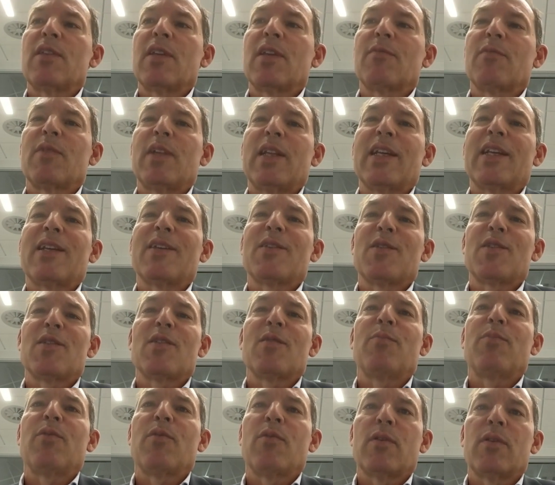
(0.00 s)
that really can
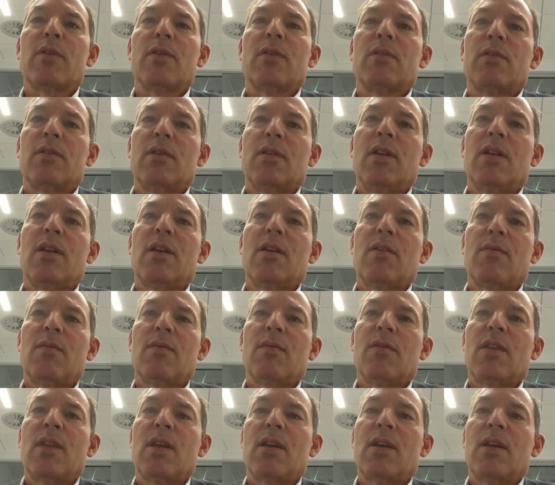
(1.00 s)
support, you know,